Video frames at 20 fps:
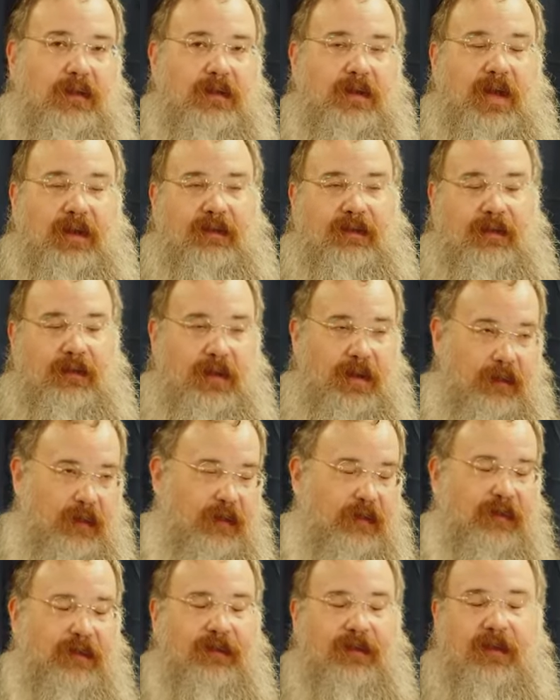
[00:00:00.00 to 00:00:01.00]
That's the way we
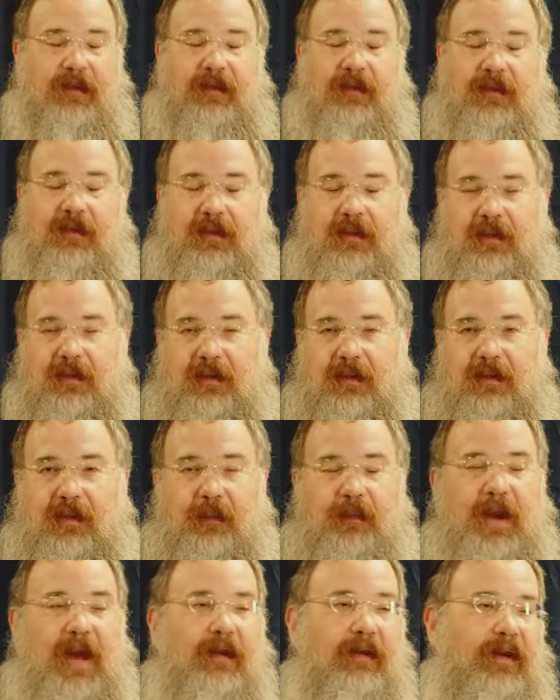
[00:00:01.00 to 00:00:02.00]
refer to
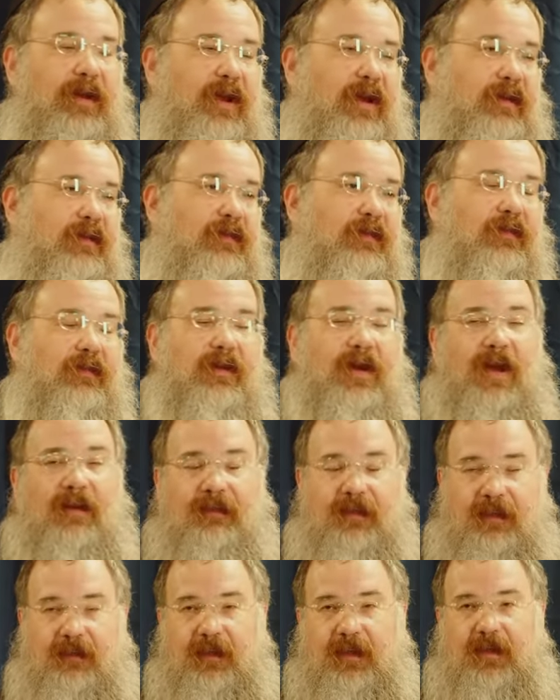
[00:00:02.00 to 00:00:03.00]
paradise or
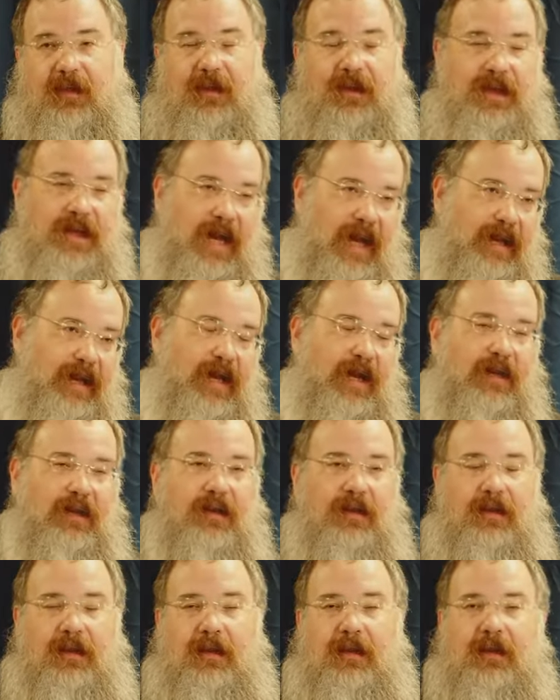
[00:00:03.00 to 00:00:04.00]
heaven. We call it Gan
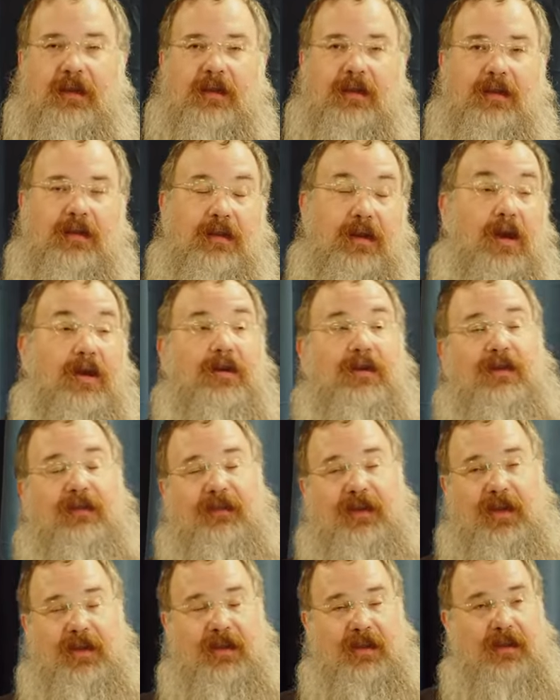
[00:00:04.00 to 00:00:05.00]
Eden, Garden of
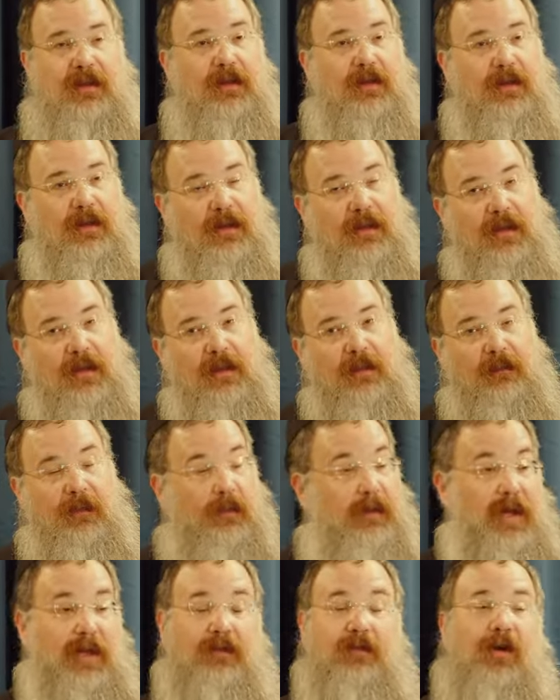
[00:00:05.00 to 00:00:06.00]
Eden. But
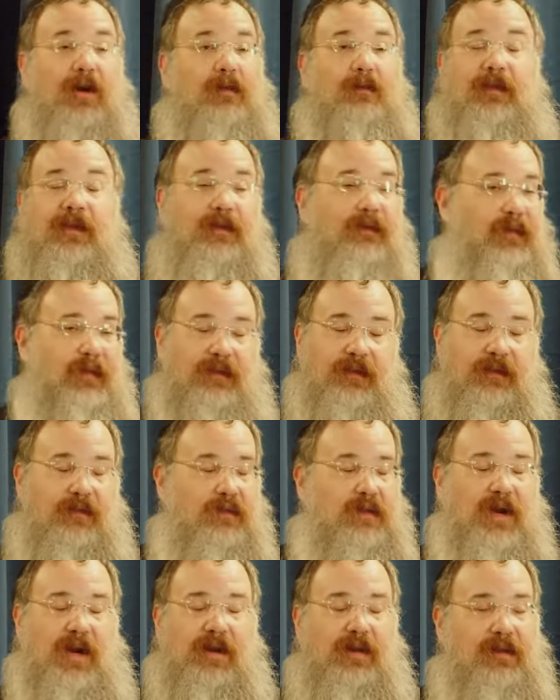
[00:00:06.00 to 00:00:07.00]
we're not talking about the physical
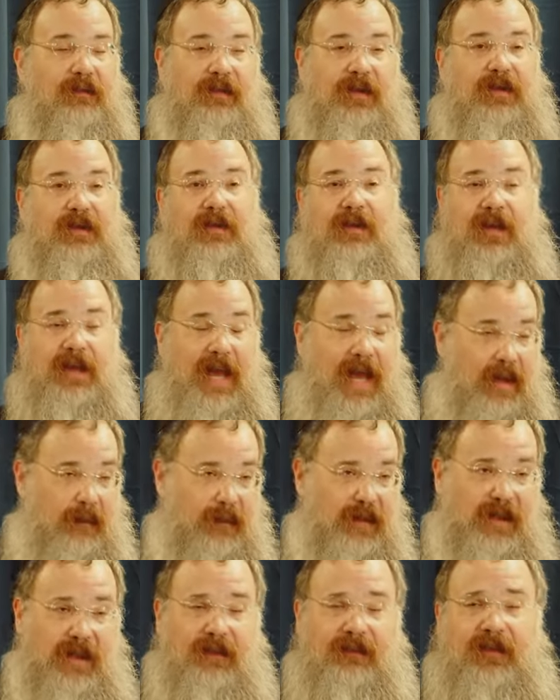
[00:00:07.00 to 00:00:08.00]
Garden of Eden that Adam
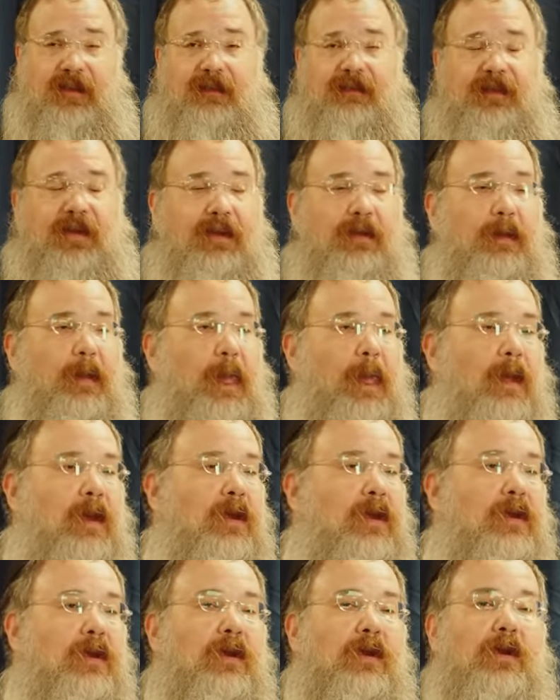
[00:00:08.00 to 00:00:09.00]
and Eve lived in.
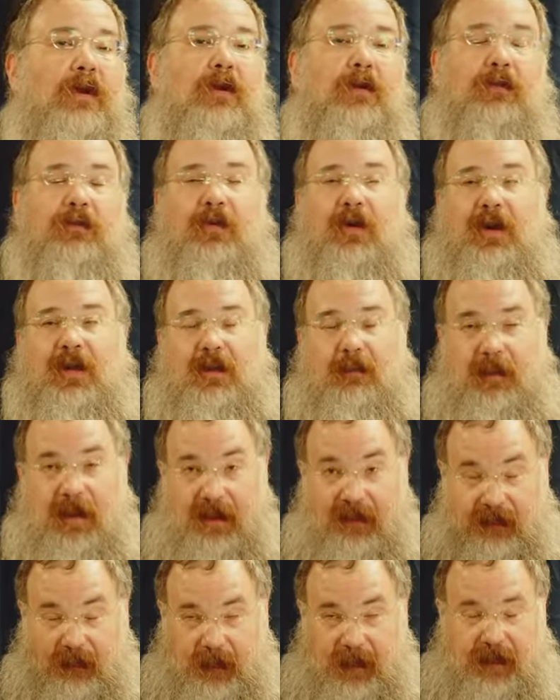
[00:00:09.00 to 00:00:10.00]
We're talking about
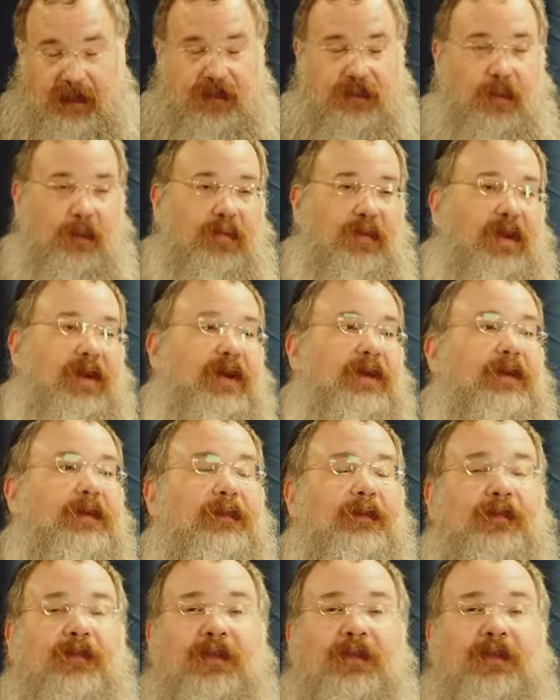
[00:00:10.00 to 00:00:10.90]
a spiritual plane.